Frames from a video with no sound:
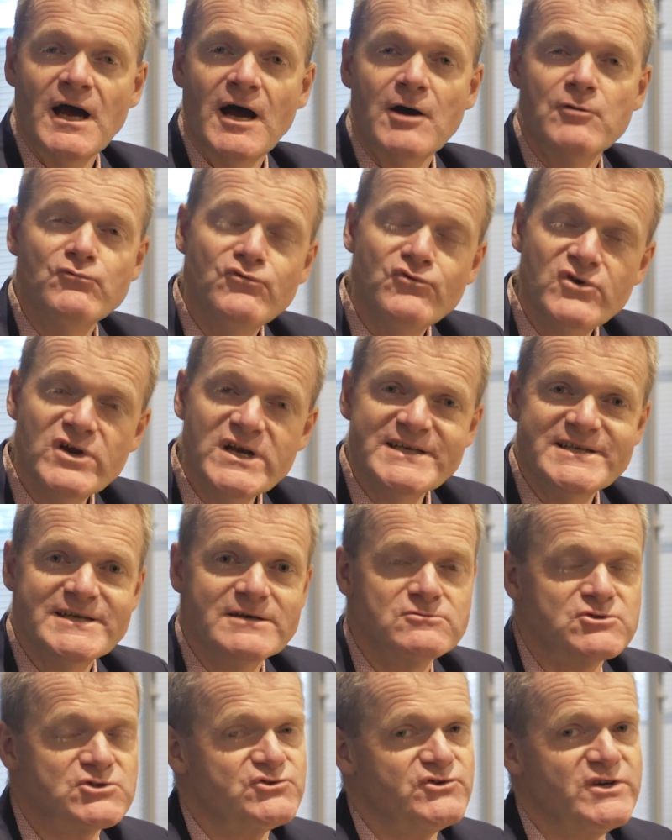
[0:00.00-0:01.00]
And really
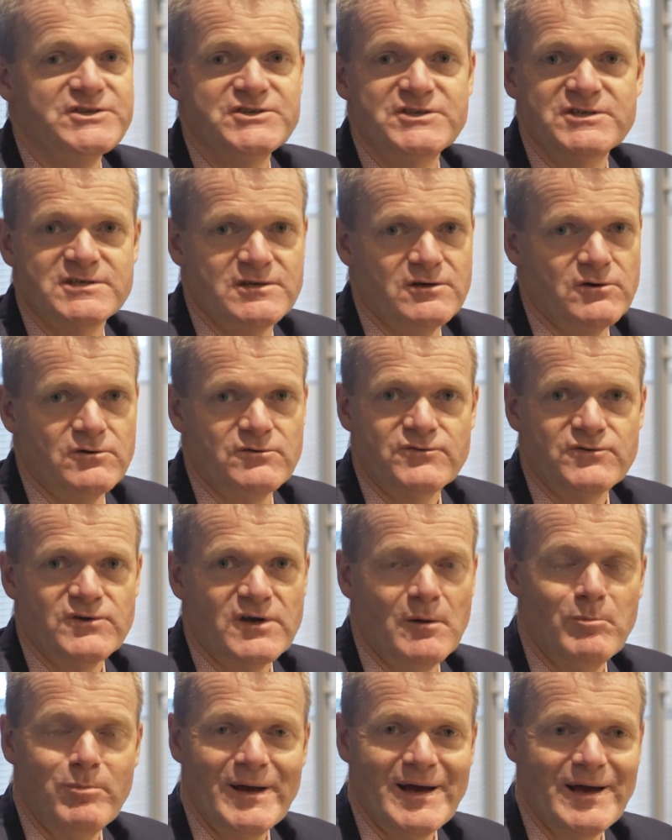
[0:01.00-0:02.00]
don't stress yourself
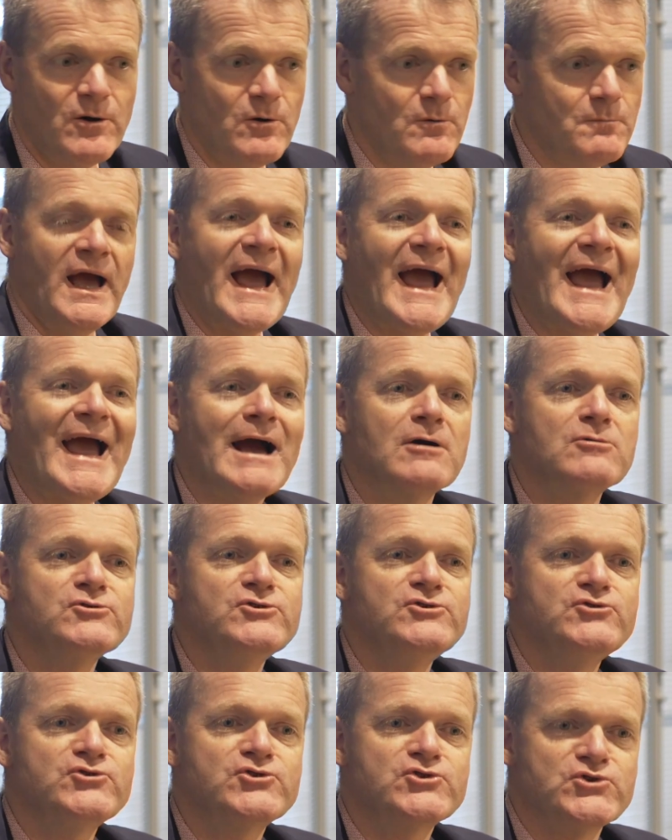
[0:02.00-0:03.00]
about how
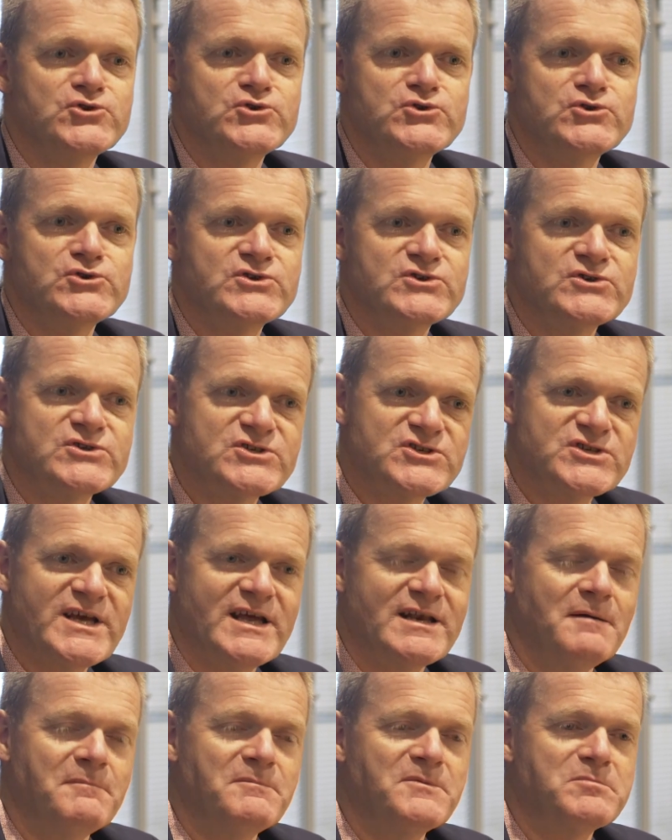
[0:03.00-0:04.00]
you should
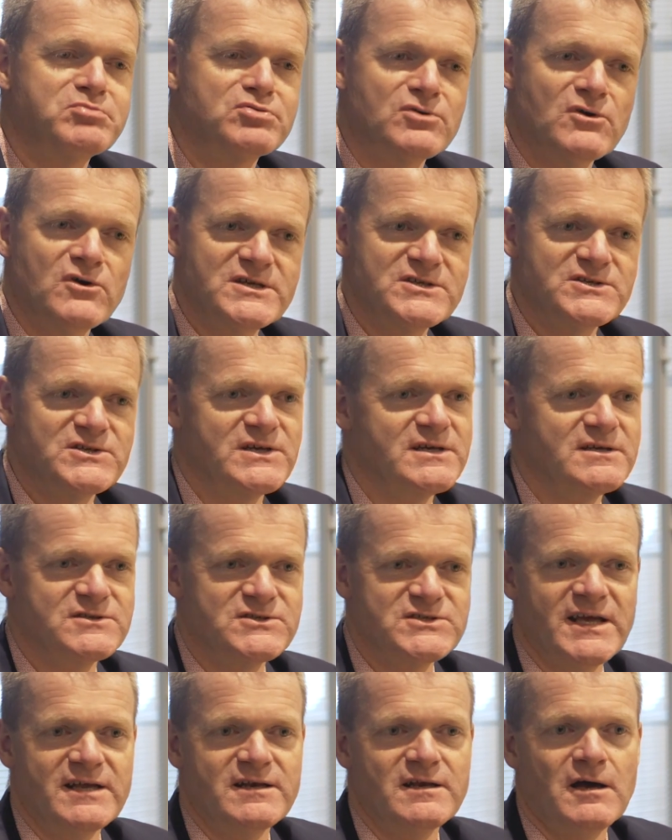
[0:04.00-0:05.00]
set up the pricing and
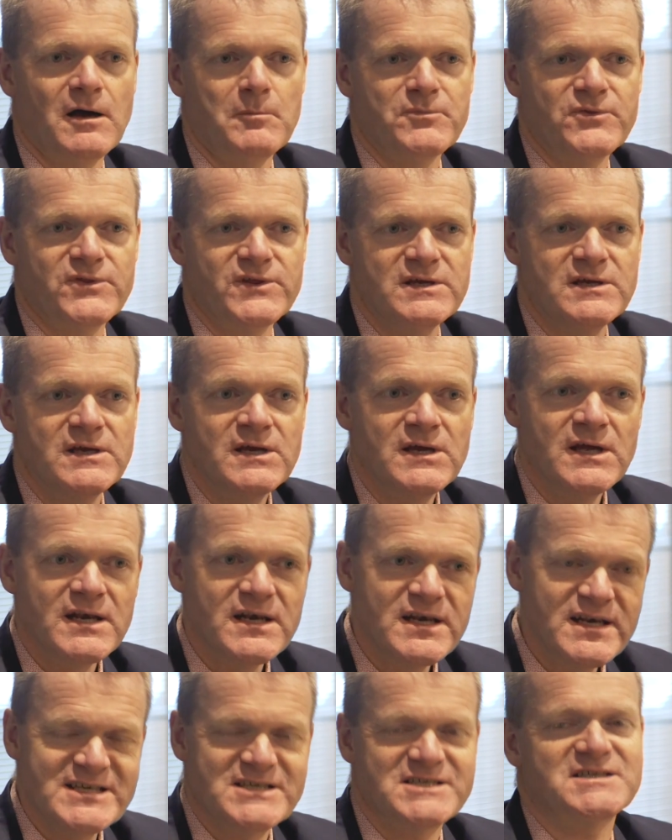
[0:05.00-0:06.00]
set up the
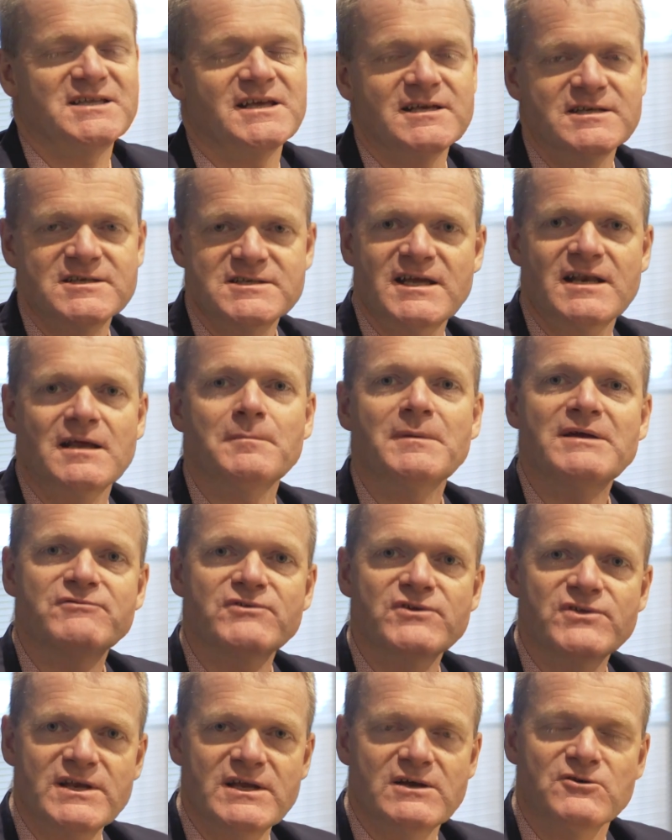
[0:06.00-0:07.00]
listing and set up
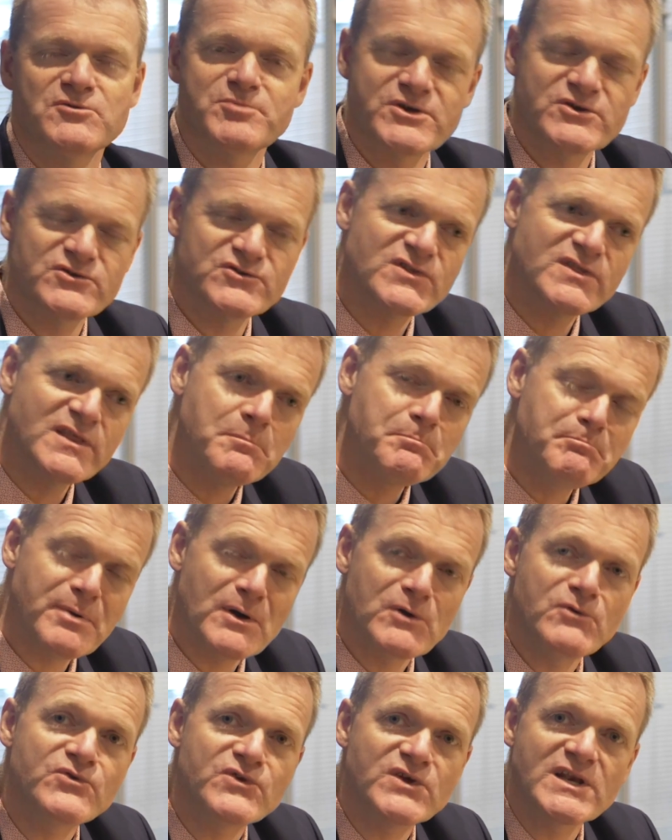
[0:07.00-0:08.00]
everything else, because they're
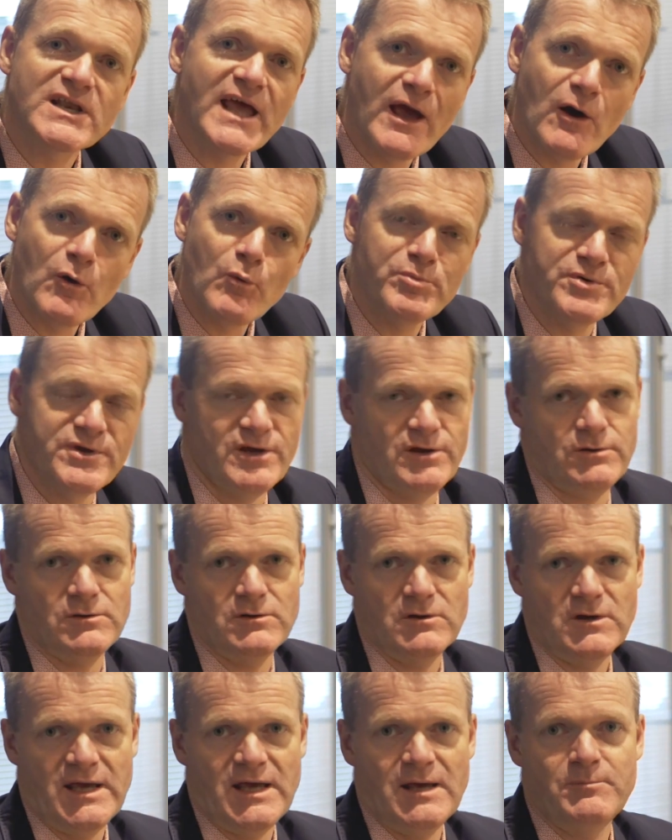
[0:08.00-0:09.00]
both going to help you.
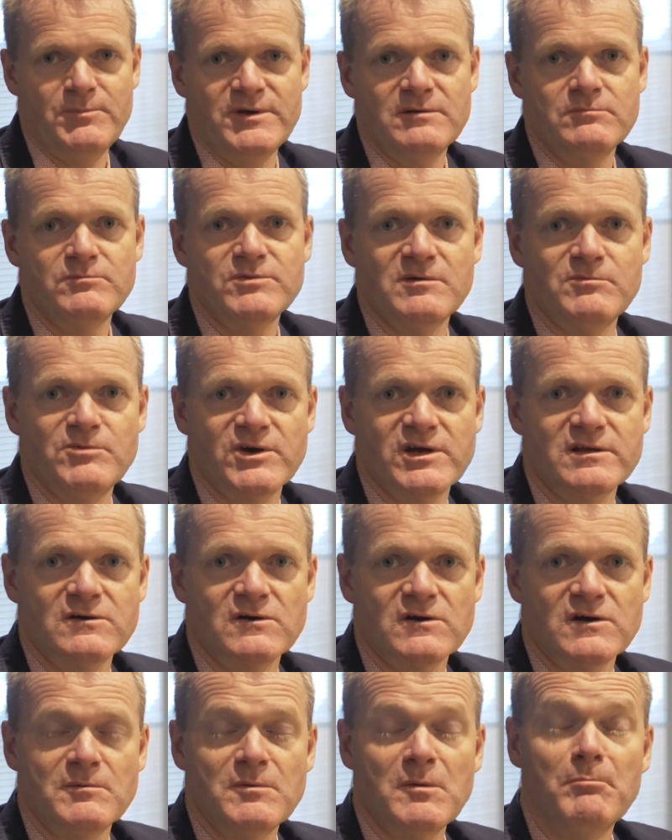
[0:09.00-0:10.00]
Airbnb or
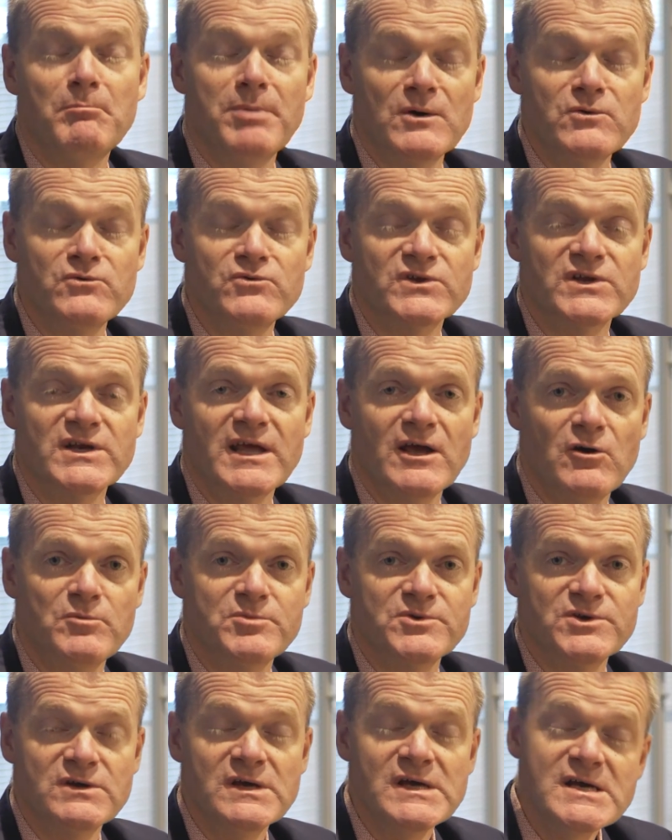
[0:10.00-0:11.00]
Booking.com are both going to
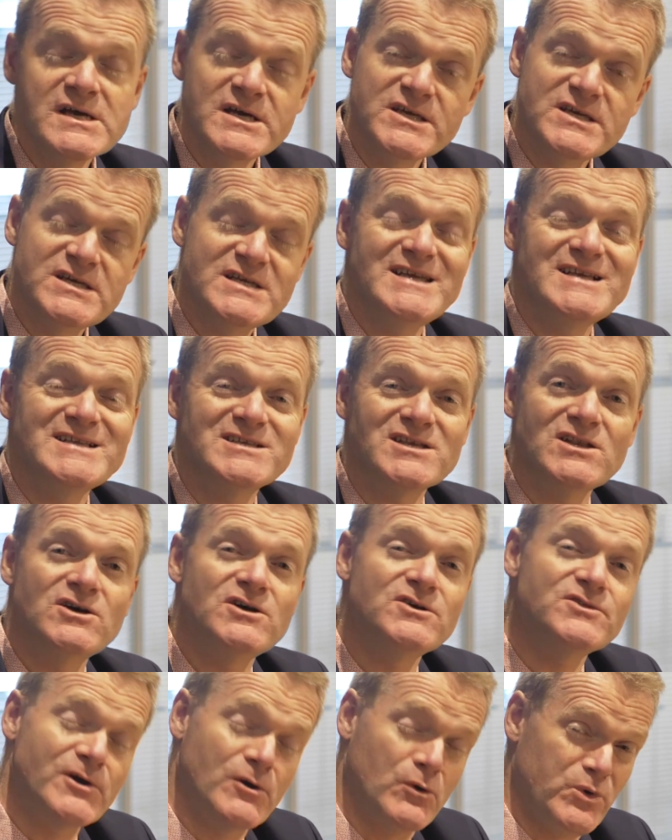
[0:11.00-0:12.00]
help you. You need to
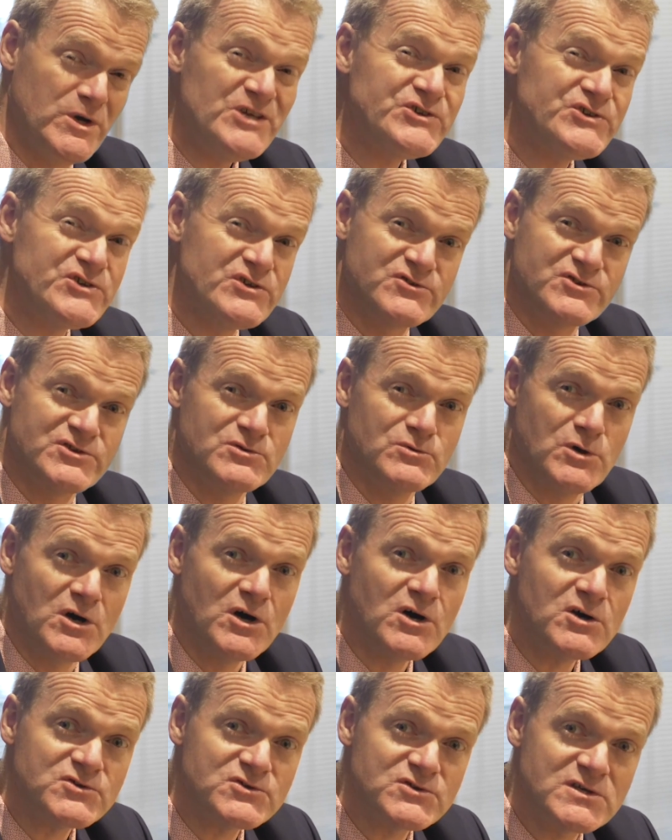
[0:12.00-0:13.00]
learn the questions to
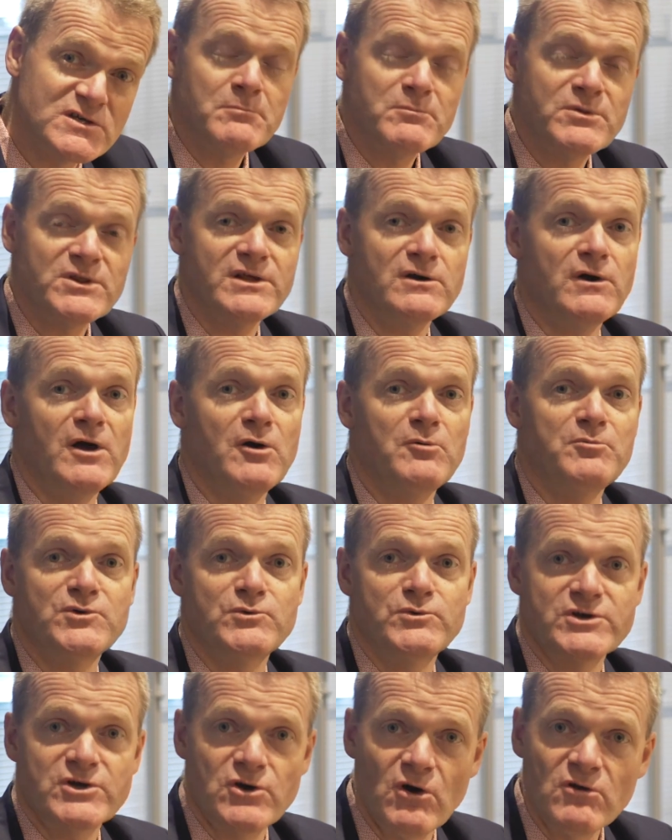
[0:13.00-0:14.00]
ask, but they'll help
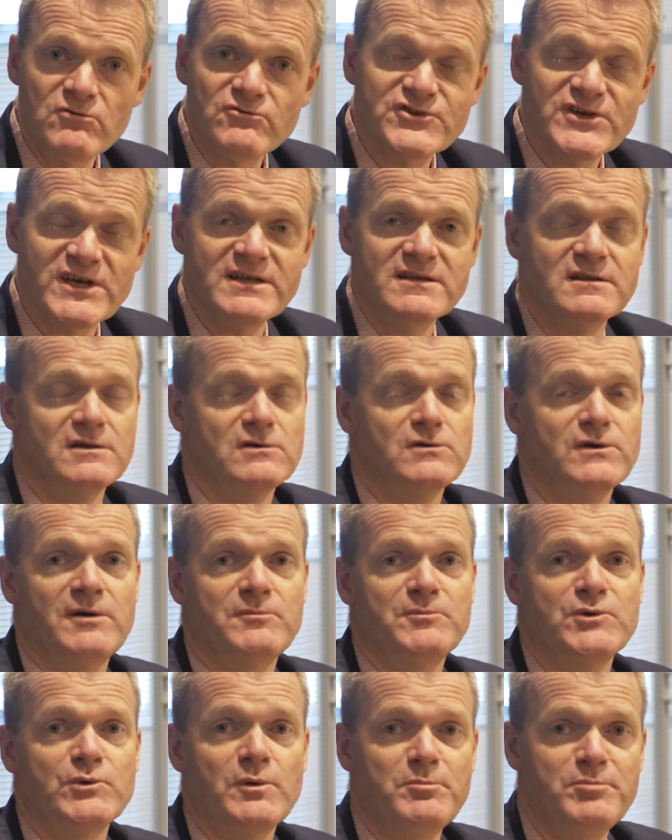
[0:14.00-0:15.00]
you with content, they'll
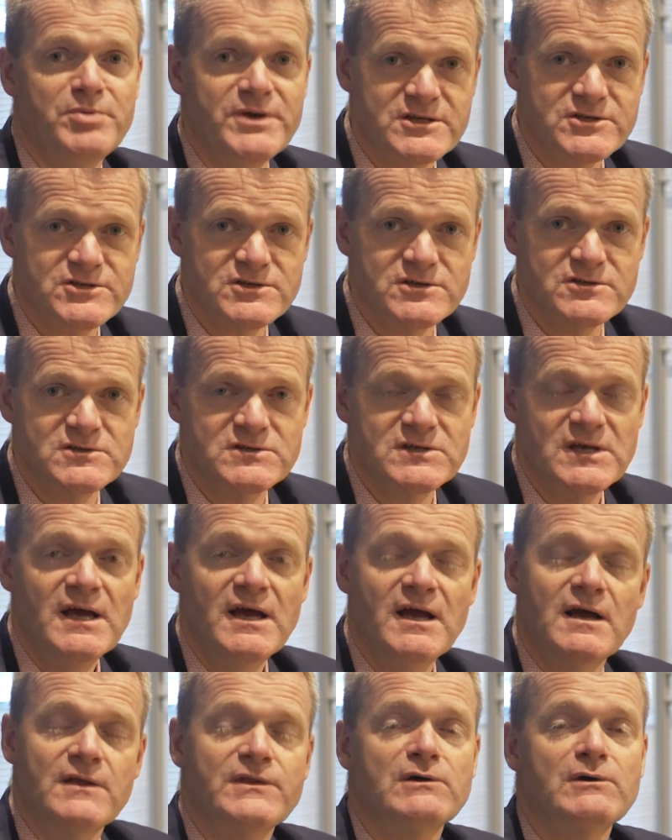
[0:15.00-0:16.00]
help you with pictures,
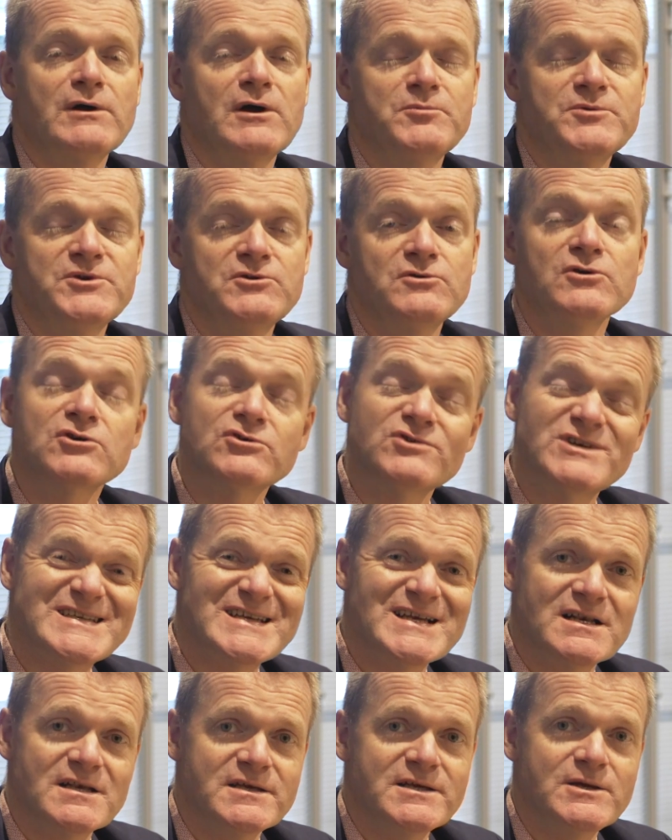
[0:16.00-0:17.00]
and they'll help you
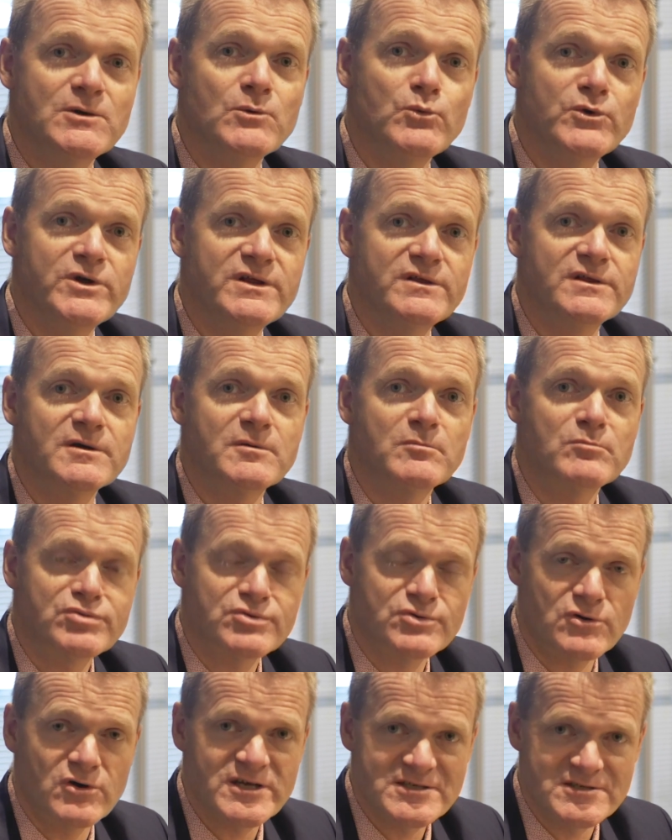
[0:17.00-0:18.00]
critically with
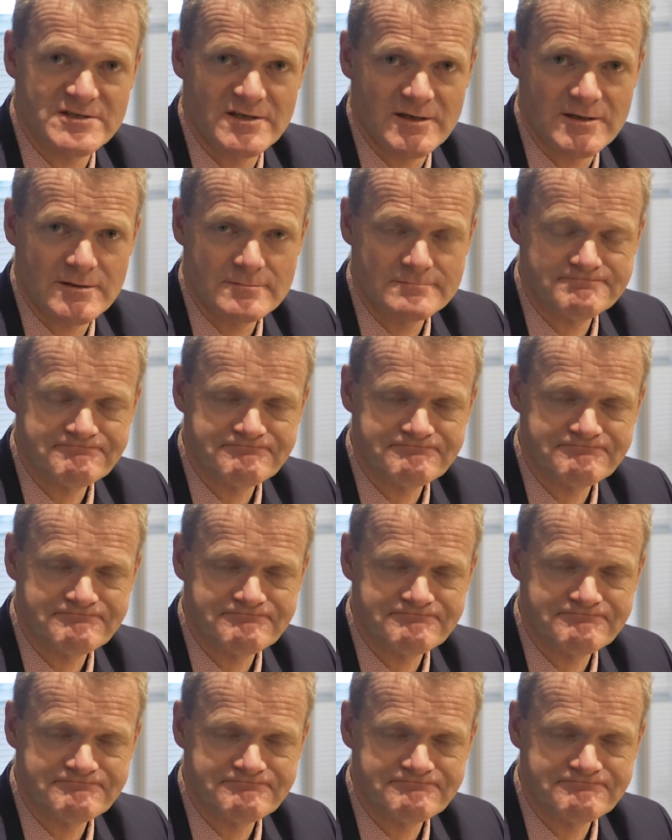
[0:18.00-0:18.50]
pricing.